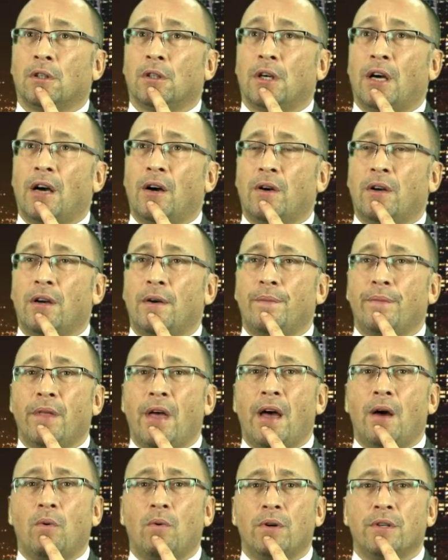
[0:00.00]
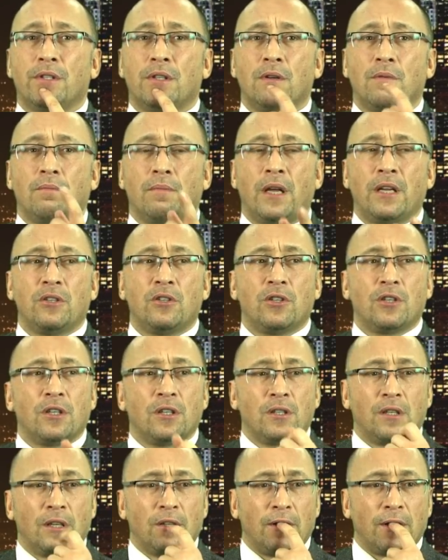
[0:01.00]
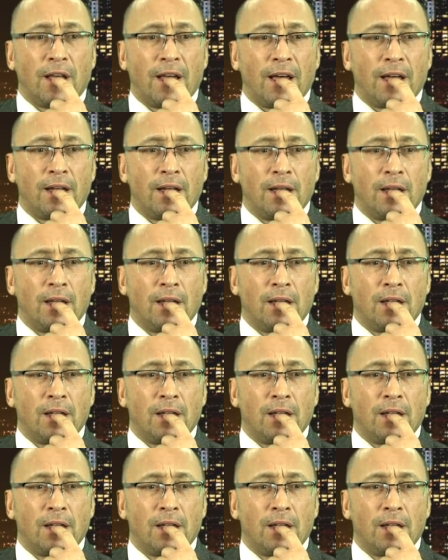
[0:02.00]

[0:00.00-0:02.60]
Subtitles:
how come that wasn't mentioned in that